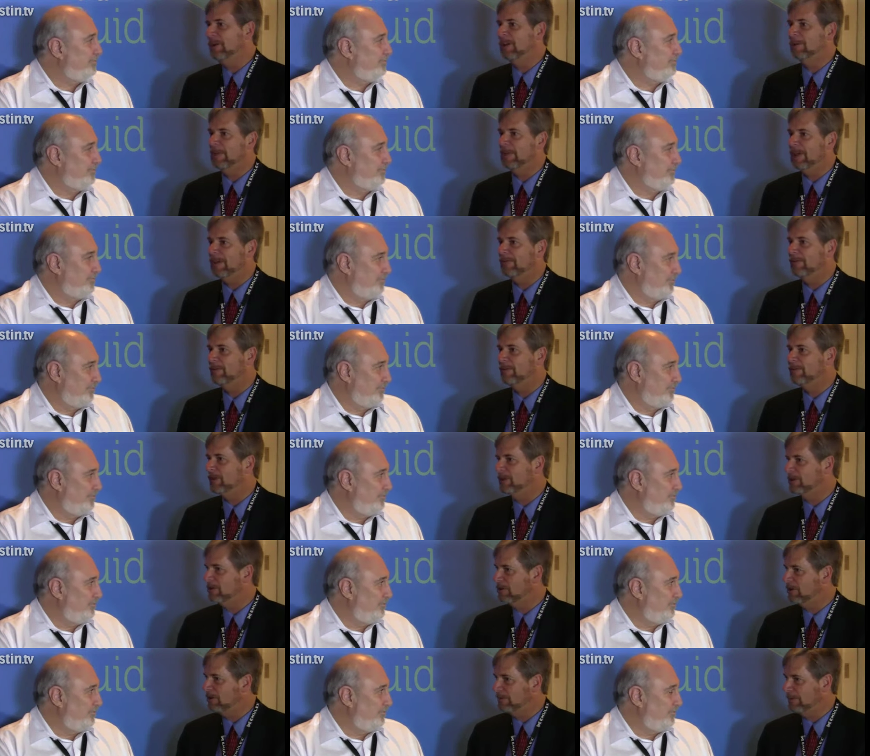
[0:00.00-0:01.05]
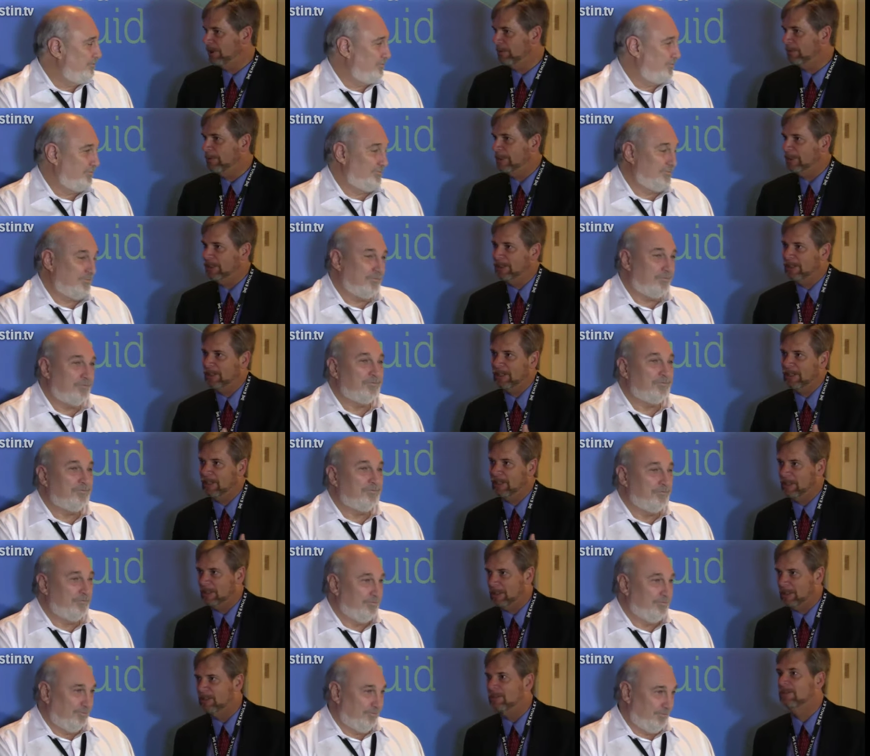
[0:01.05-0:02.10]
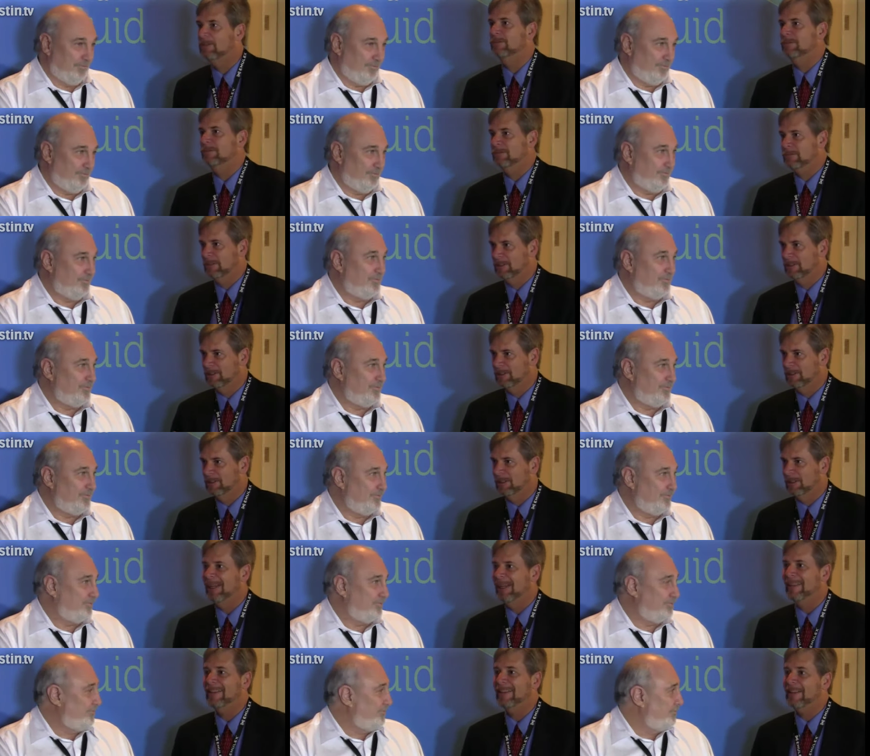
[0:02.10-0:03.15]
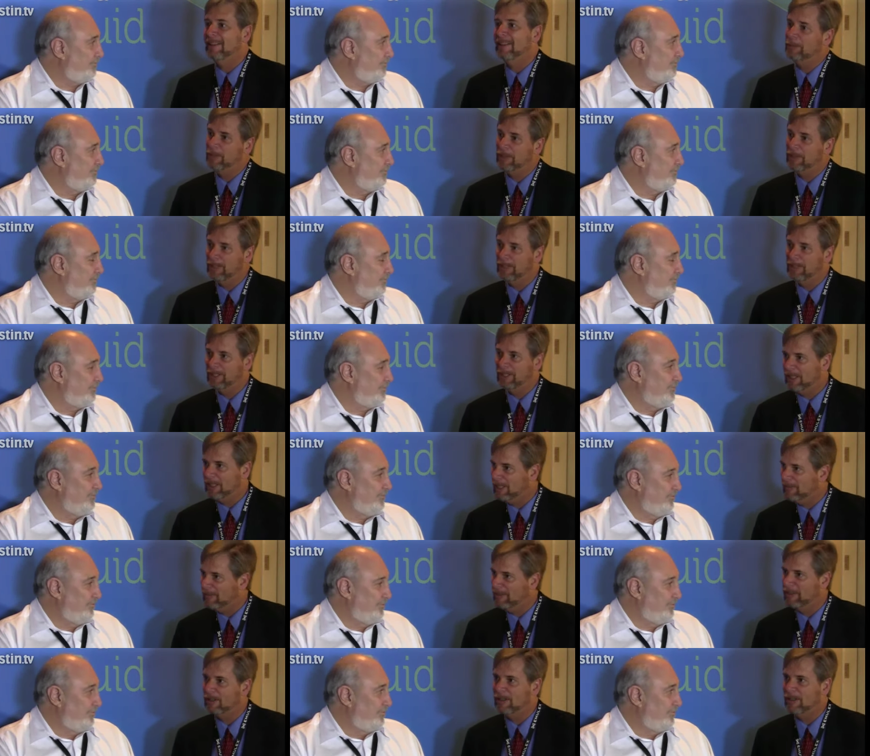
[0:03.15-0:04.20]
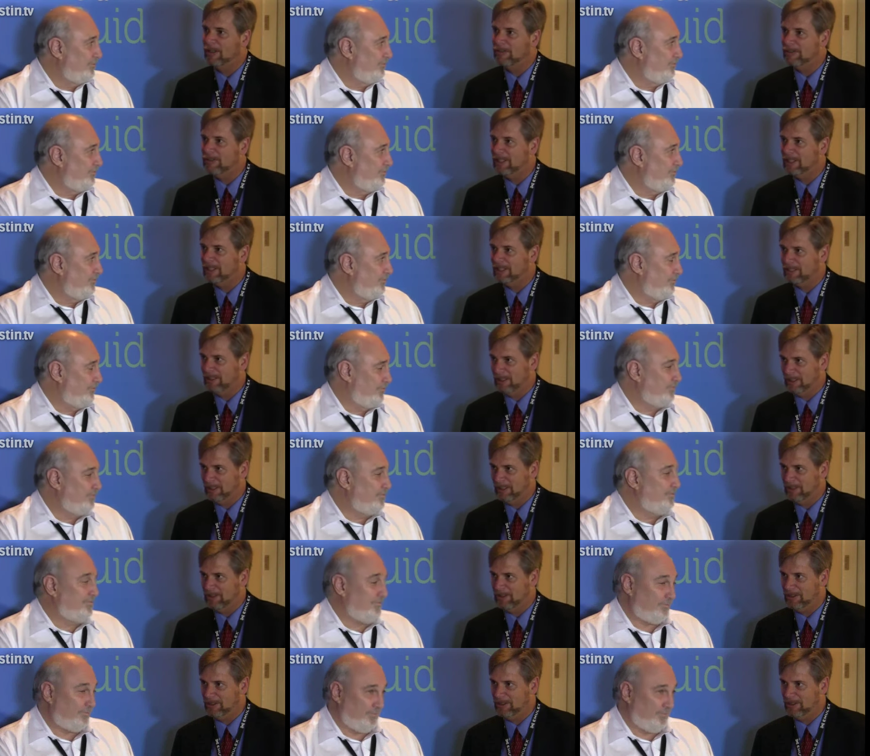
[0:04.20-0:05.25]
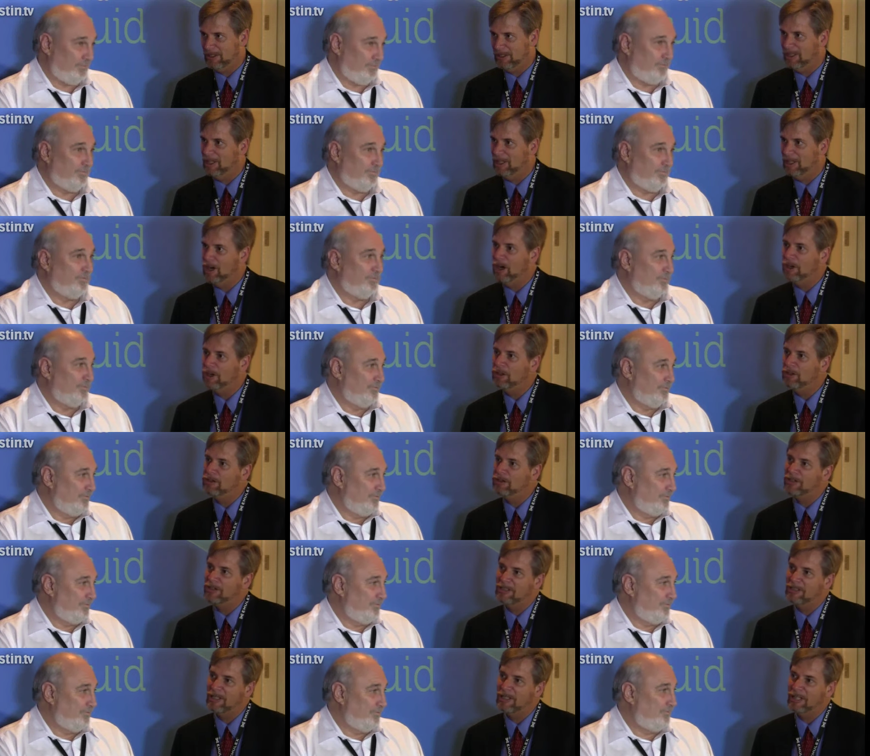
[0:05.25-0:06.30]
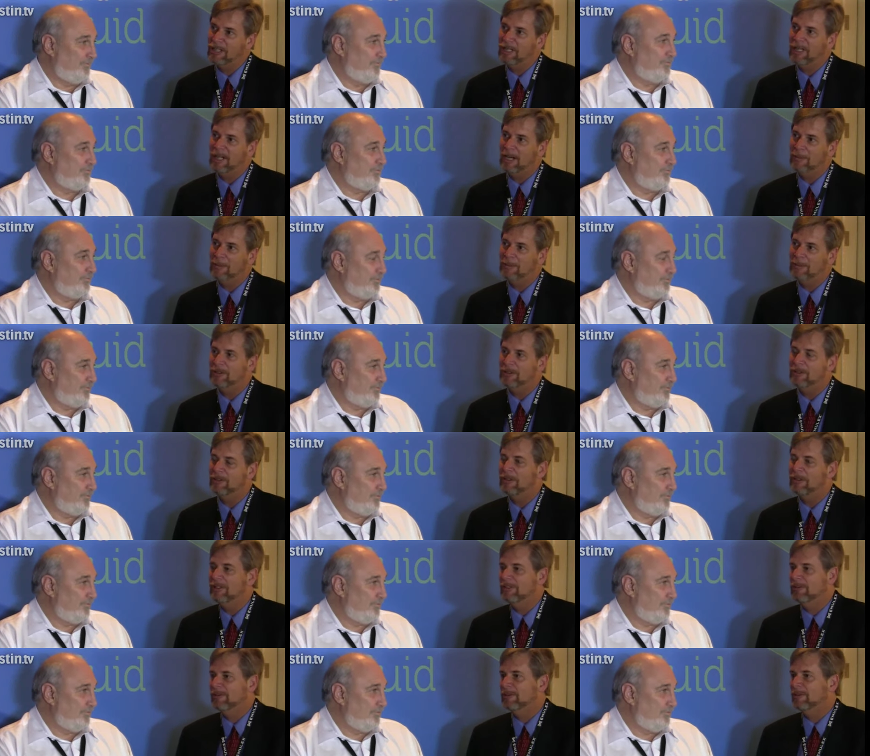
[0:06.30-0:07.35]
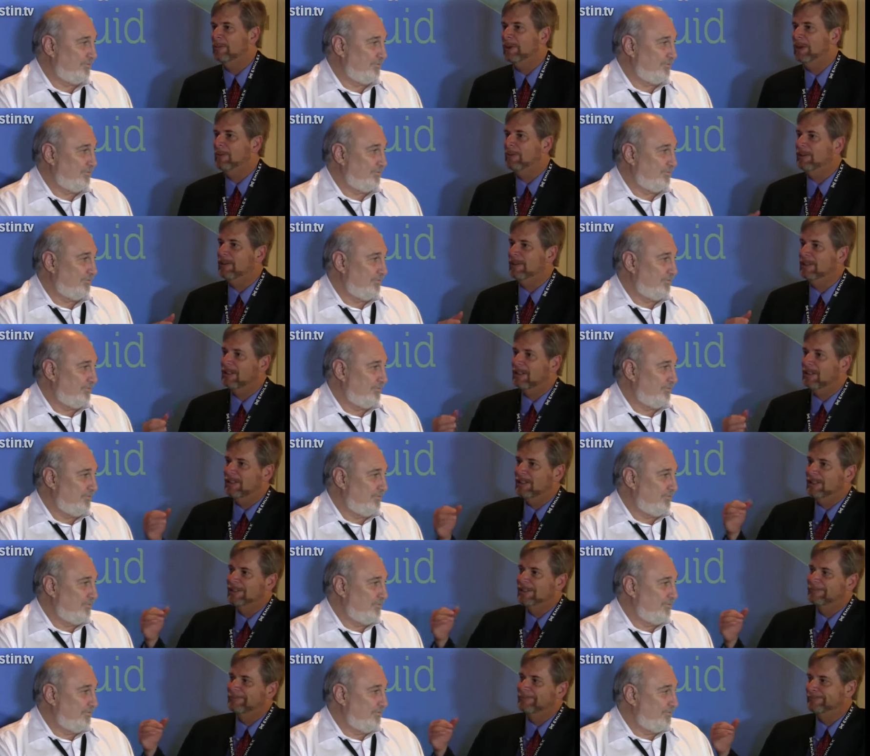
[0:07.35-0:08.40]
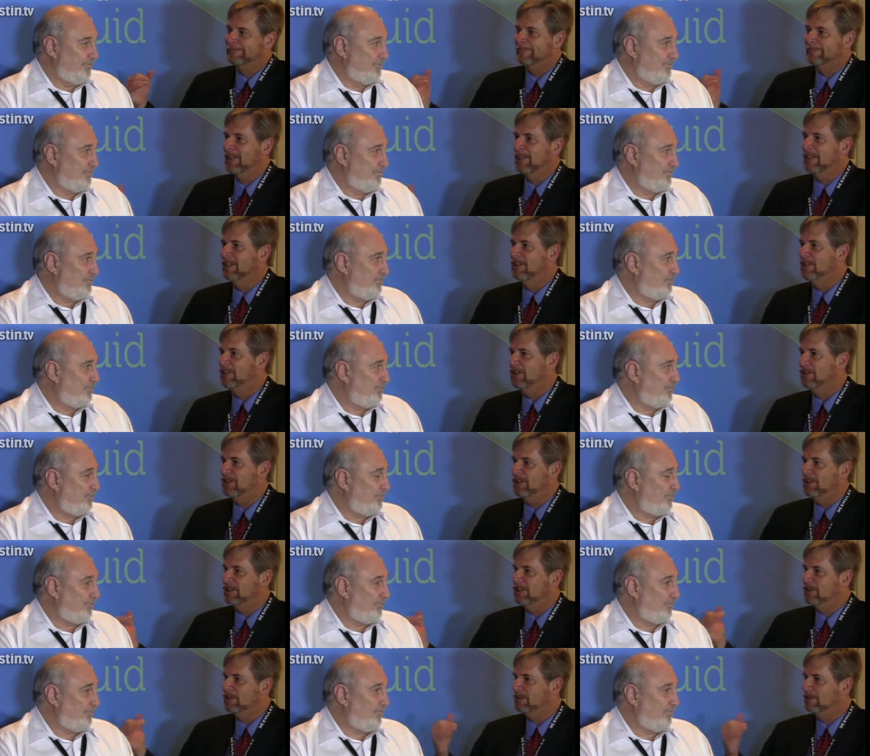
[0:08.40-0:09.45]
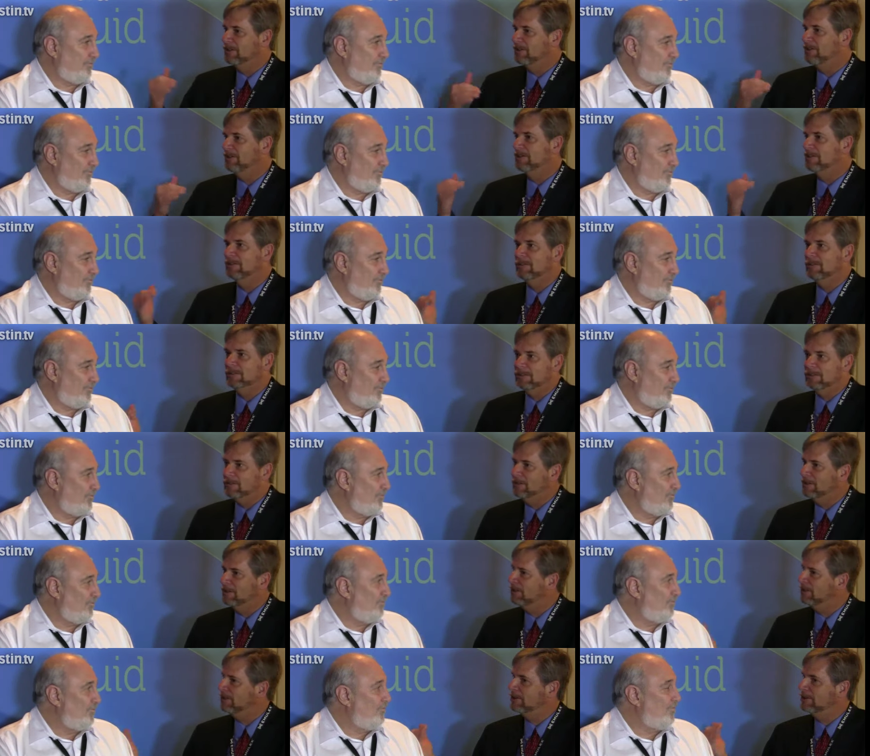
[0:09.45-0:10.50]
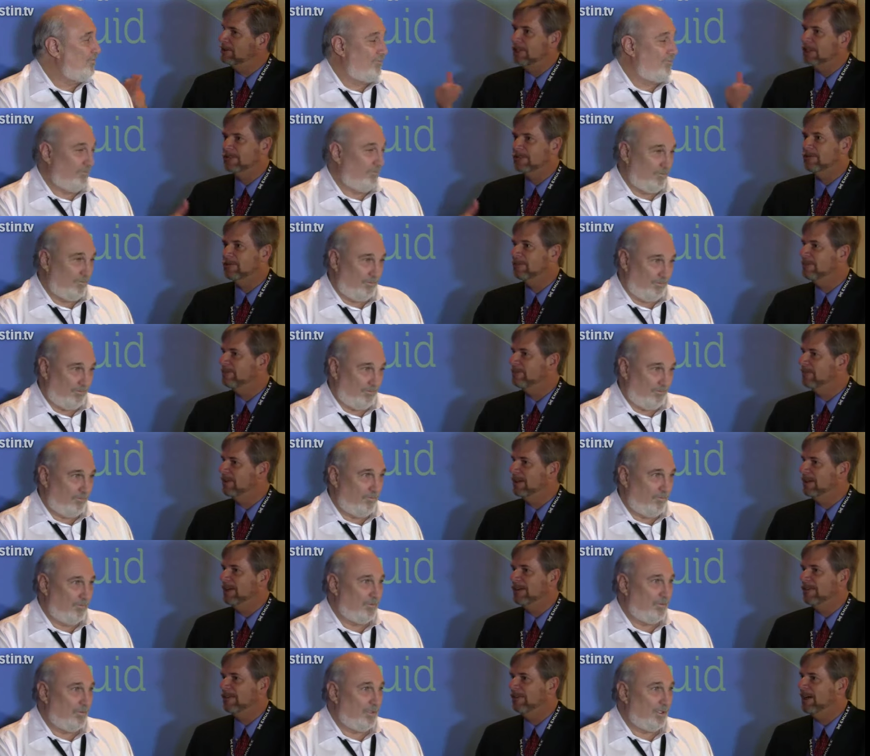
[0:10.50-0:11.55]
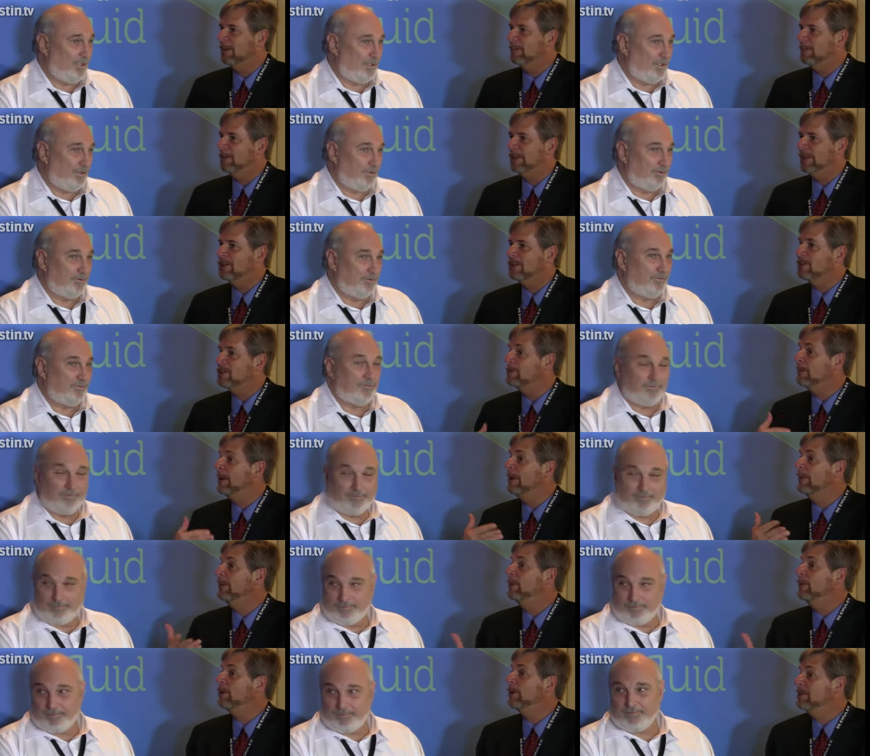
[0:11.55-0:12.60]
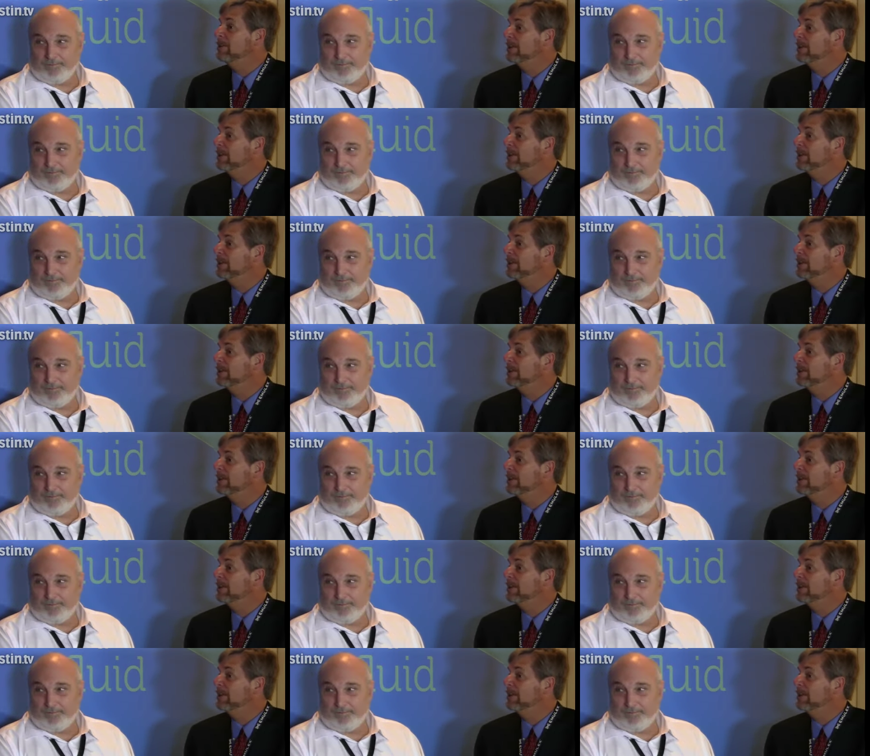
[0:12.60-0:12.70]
Speaker 1: media platforms, they're sort of they're building their own. I think they're building a lot of their own technology, right? Are That's you correct. seeing opportunities for maybe the tier two ish kinds of applications, maybe ones